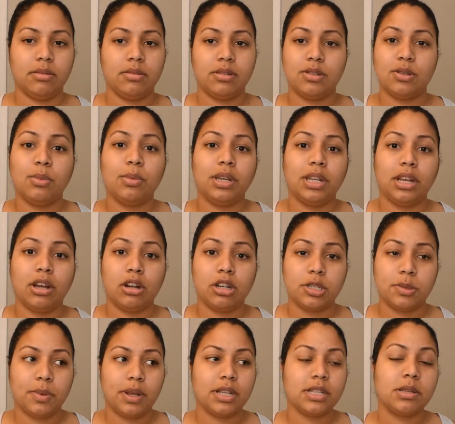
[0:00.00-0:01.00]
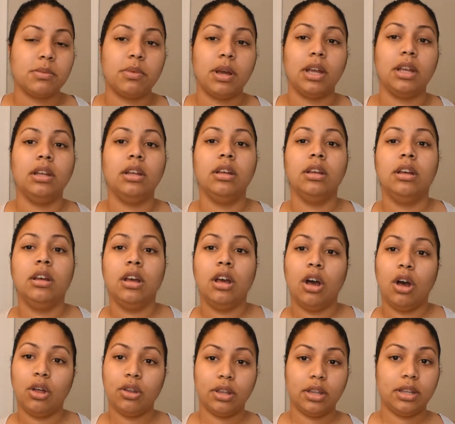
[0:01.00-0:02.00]
so many cars passing by.
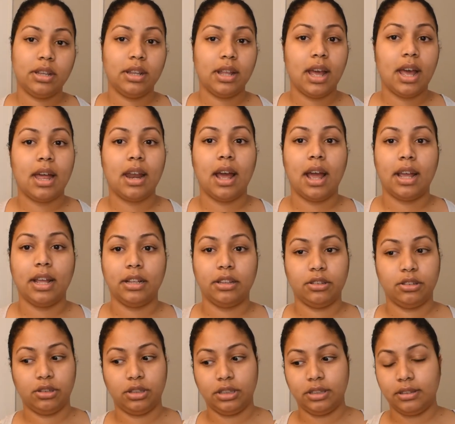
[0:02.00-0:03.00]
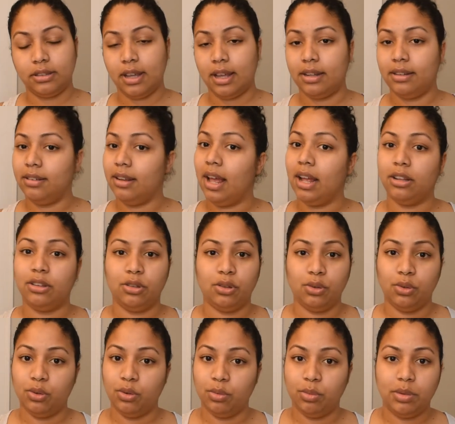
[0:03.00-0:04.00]
Other than that, I tend not
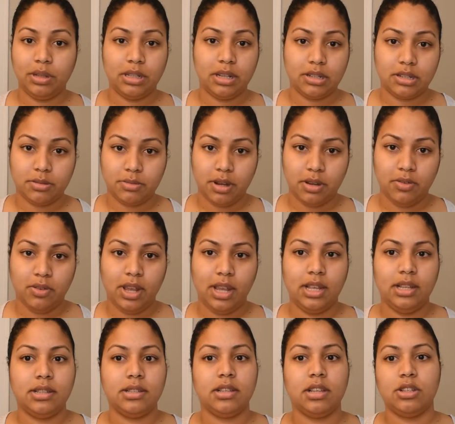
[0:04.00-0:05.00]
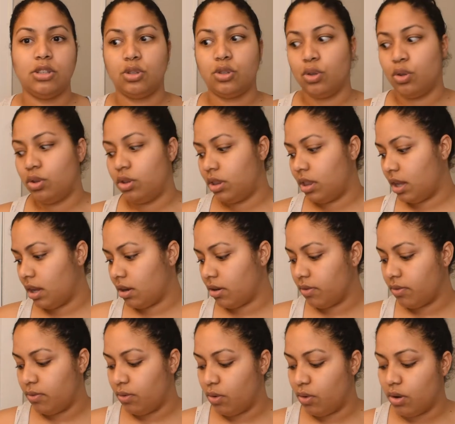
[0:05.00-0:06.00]
to be touching my face. So
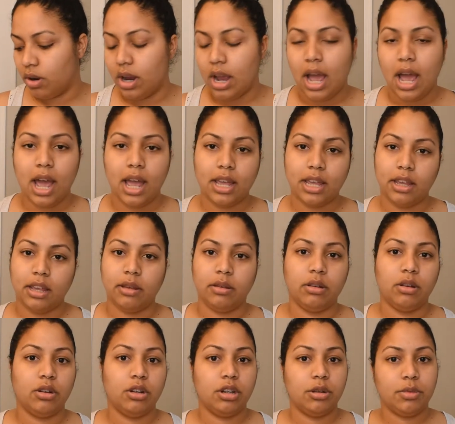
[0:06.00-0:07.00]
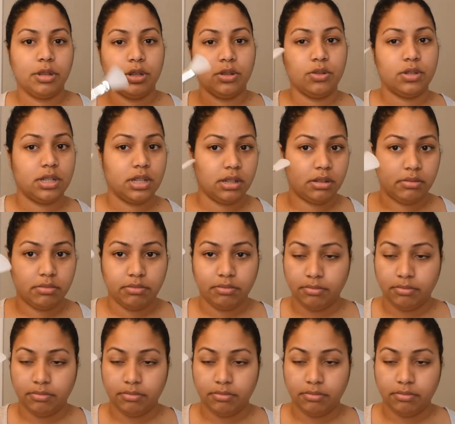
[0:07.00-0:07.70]
therefore, I am going to be using